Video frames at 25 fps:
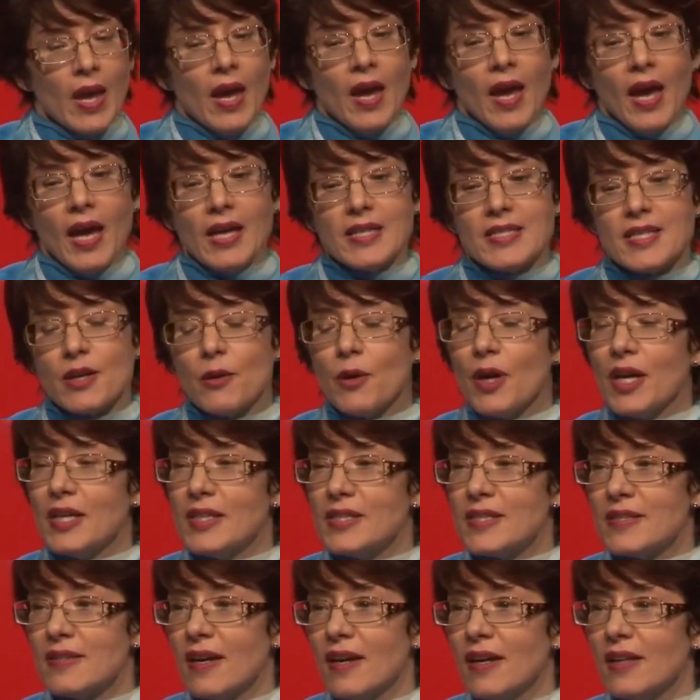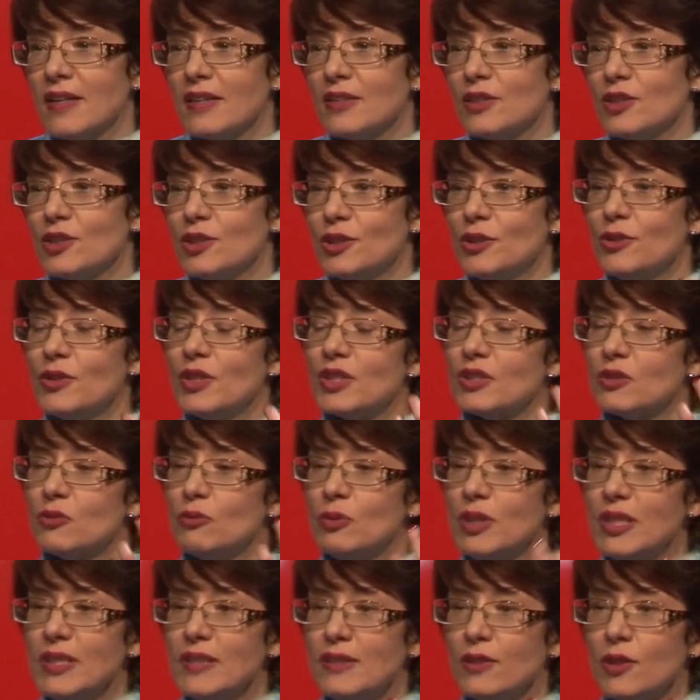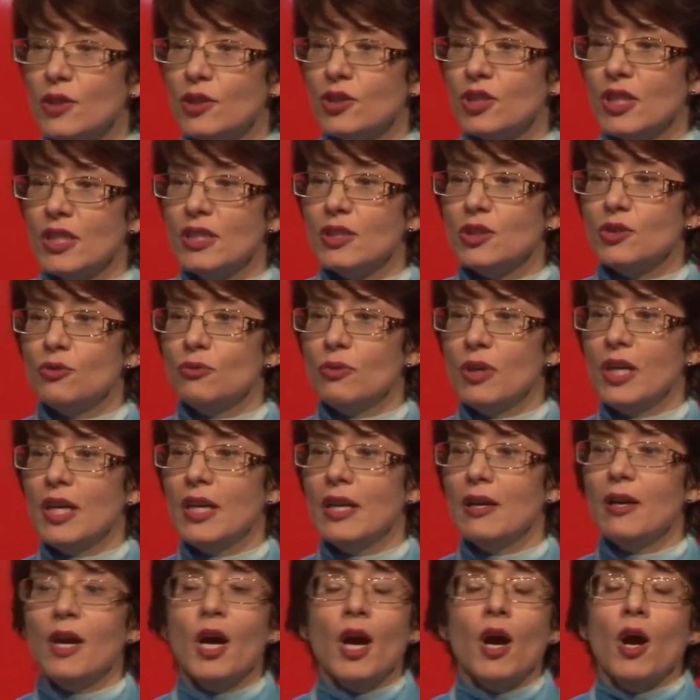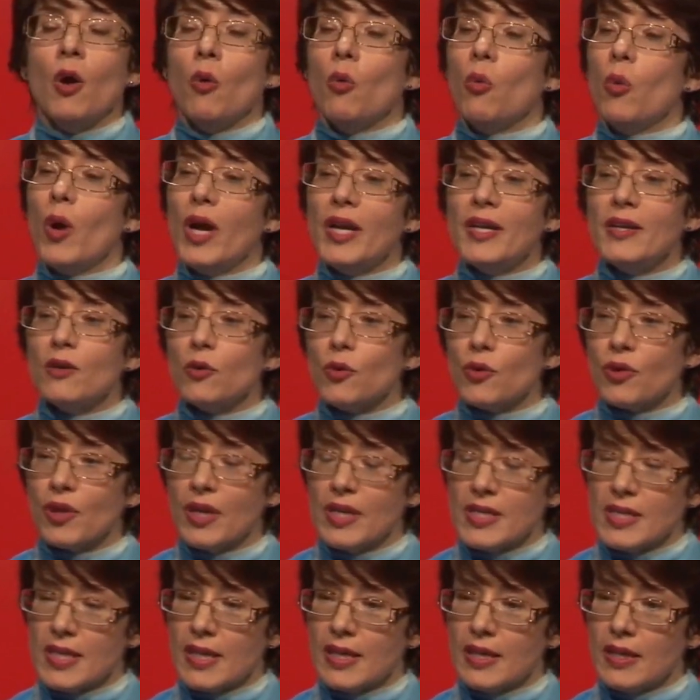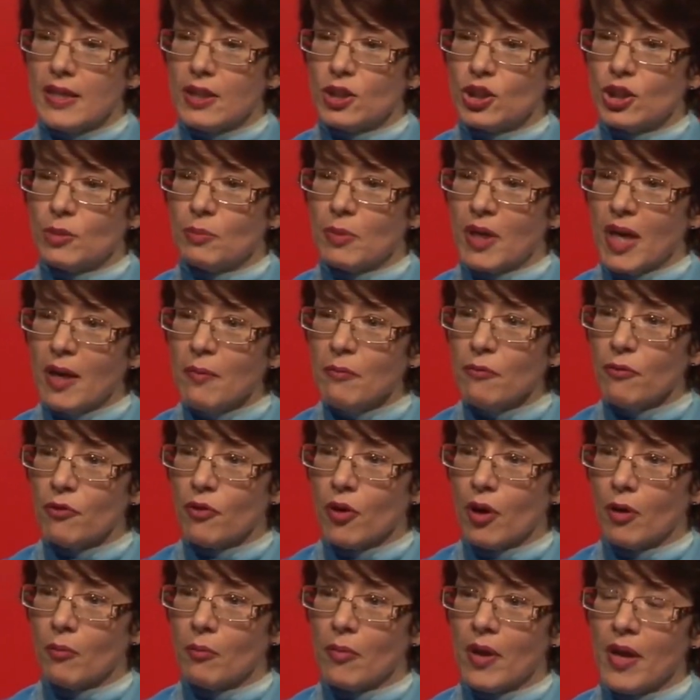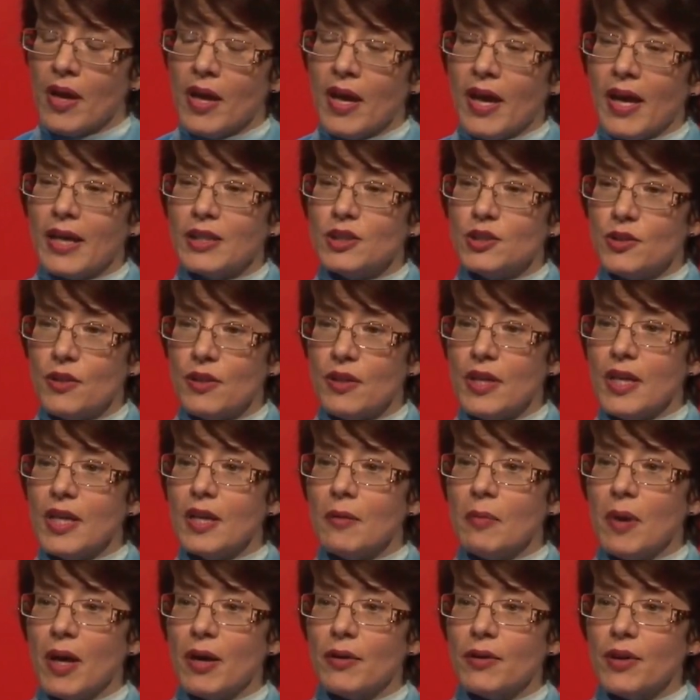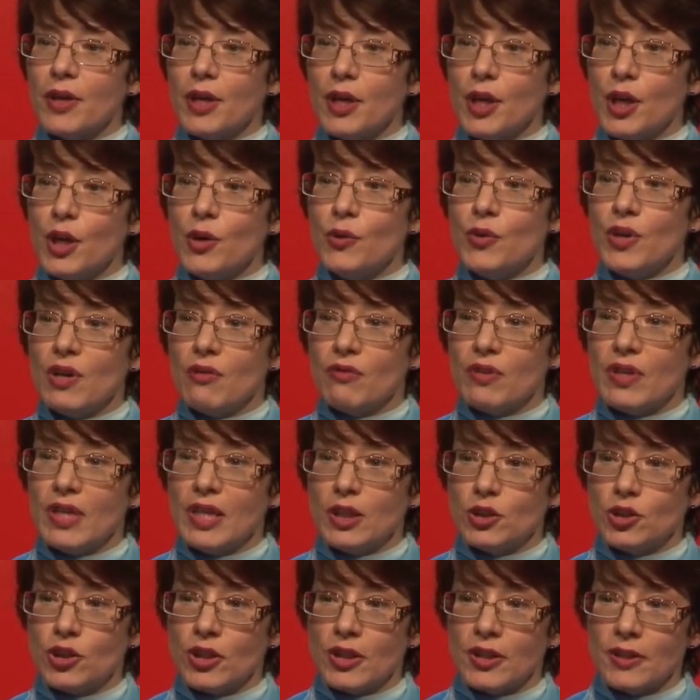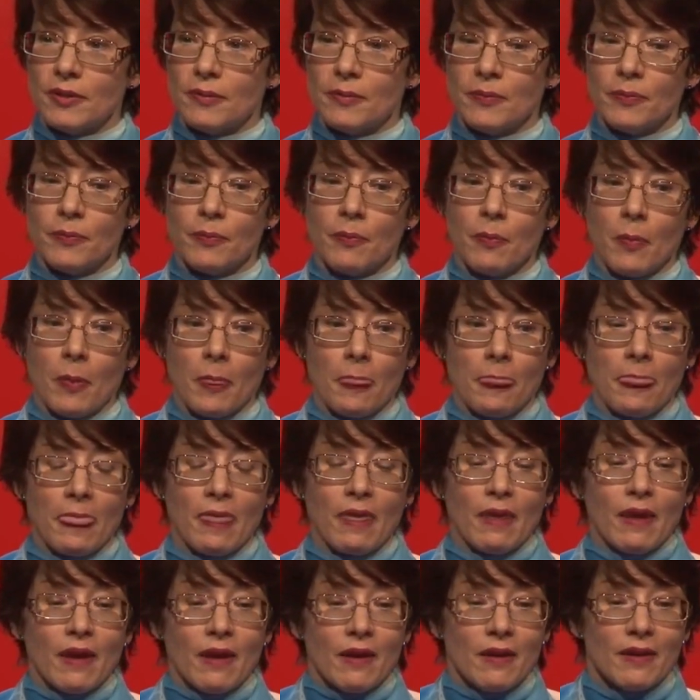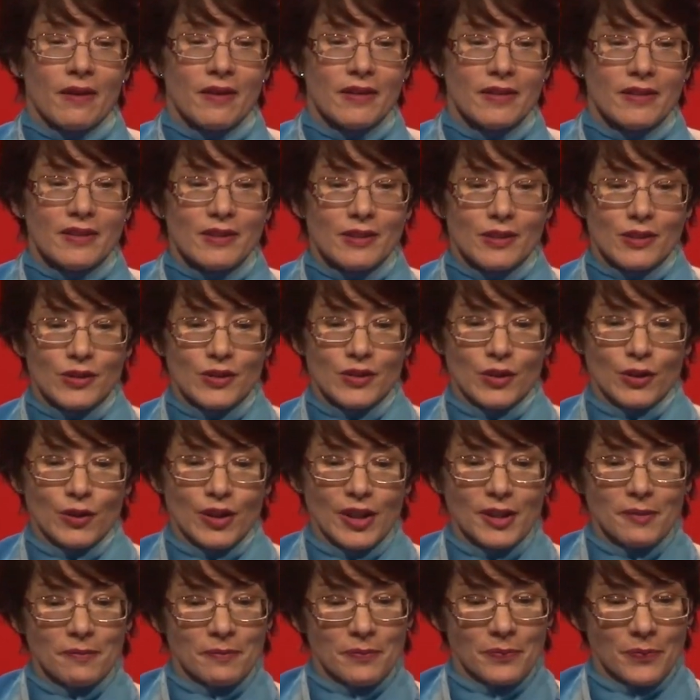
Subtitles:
And so I decided to do this research into really where did authentic leadership come from, and to think about a new definition. Sorry.